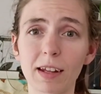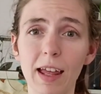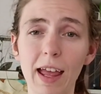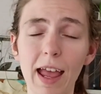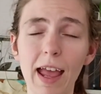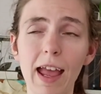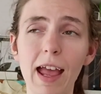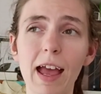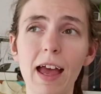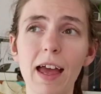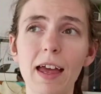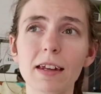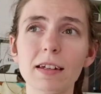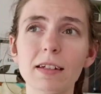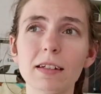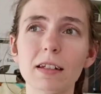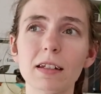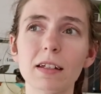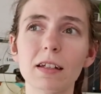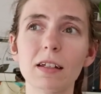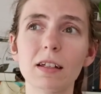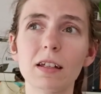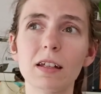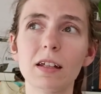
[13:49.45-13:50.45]
And
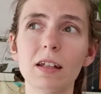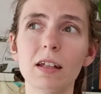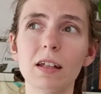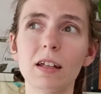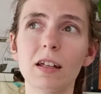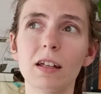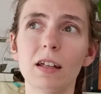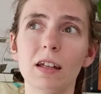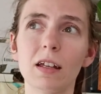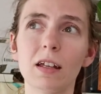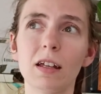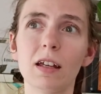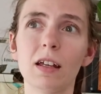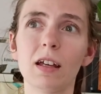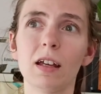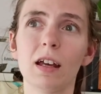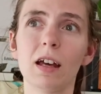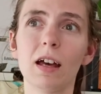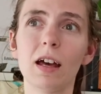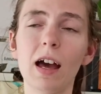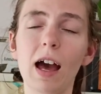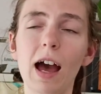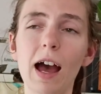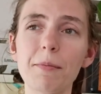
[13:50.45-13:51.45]

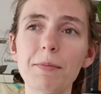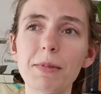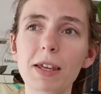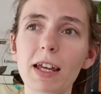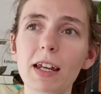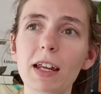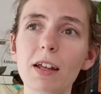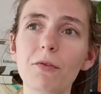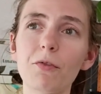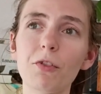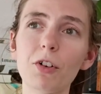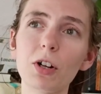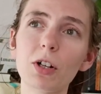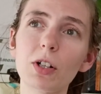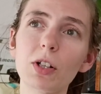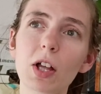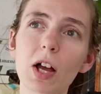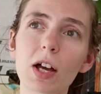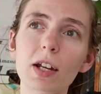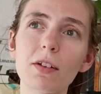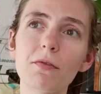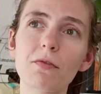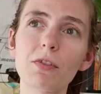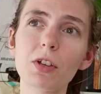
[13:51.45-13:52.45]
I'm getting for a
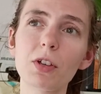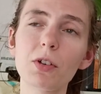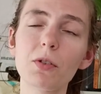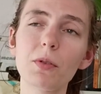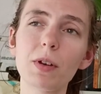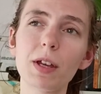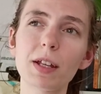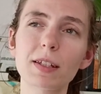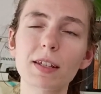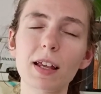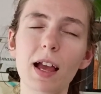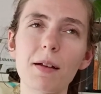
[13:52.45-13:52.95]
lot of you,